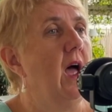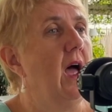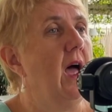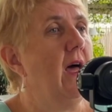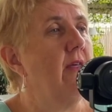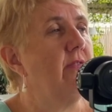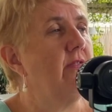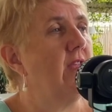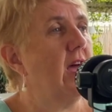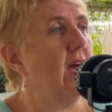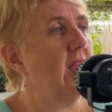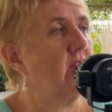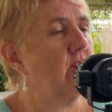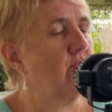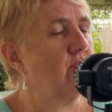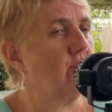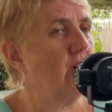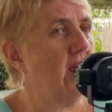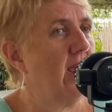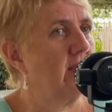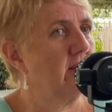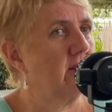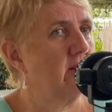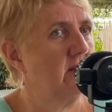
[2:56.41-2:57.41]
and that
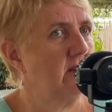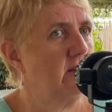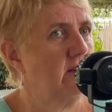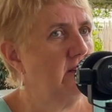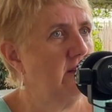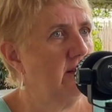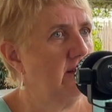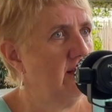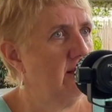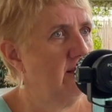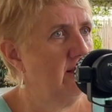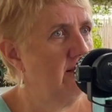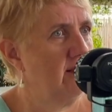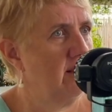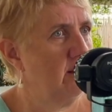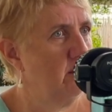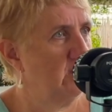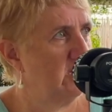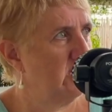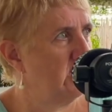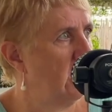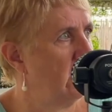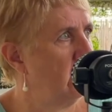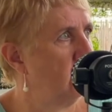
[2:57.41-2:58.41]
attracted some
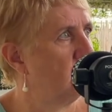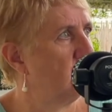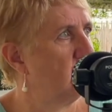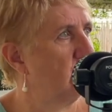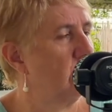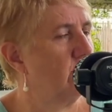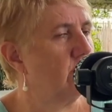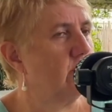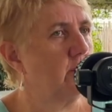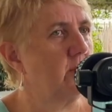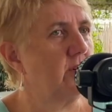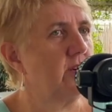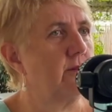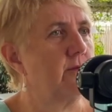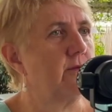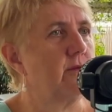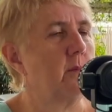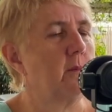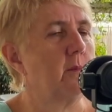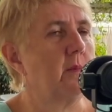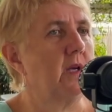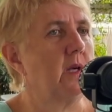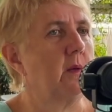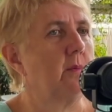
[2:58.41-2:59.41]
attention from
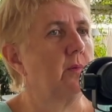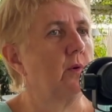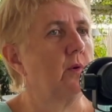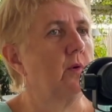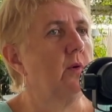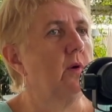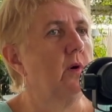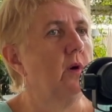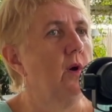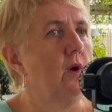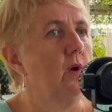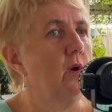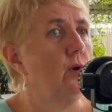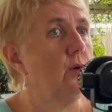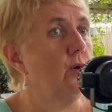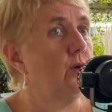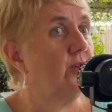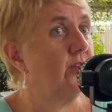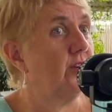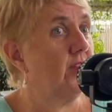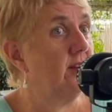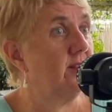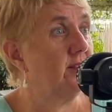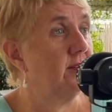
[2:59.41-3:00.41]
different people who
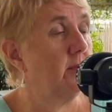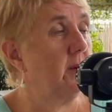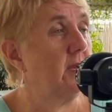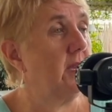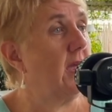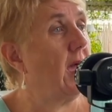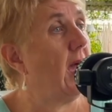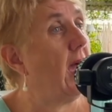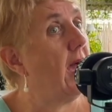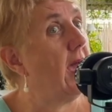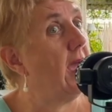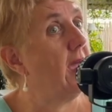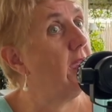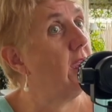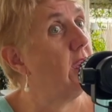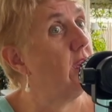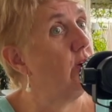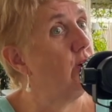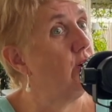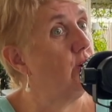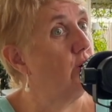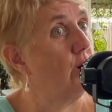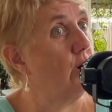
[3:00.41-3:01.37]
said to me, Hey, you